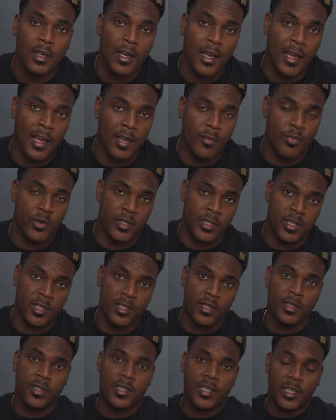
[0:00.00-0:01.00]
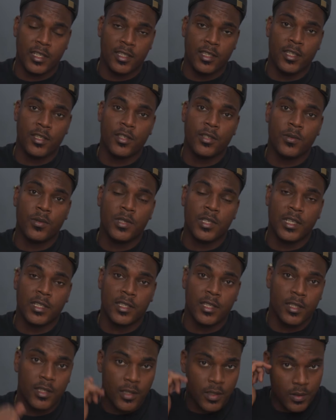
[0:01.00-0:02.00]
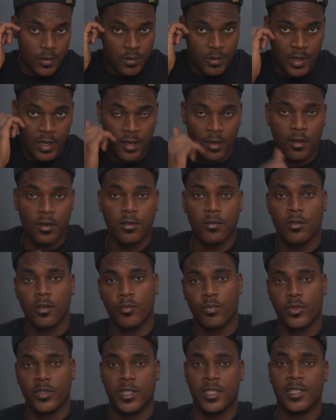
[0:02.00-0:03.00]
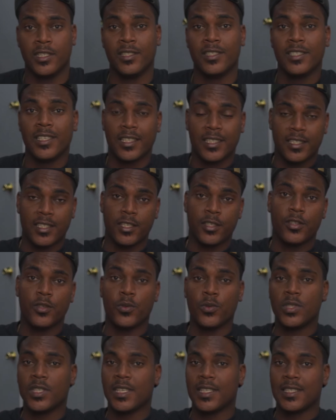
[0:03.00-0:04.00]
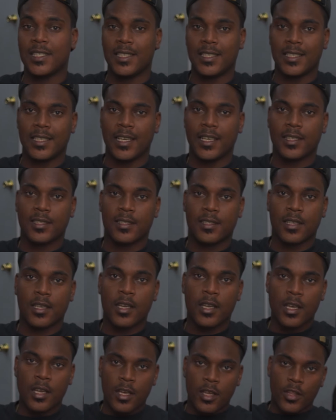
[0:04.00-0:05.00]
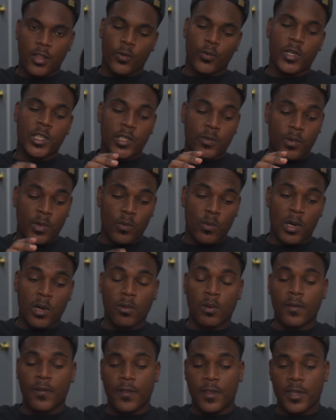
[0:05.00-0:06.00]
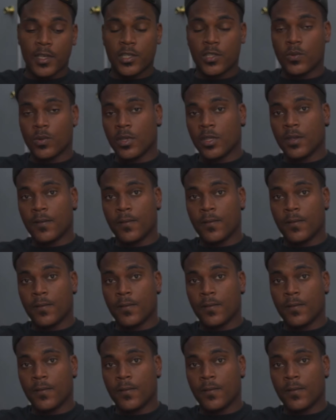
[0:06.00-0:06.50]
a Precision 6262, and also a Precision 6266. The reason we went with this one, the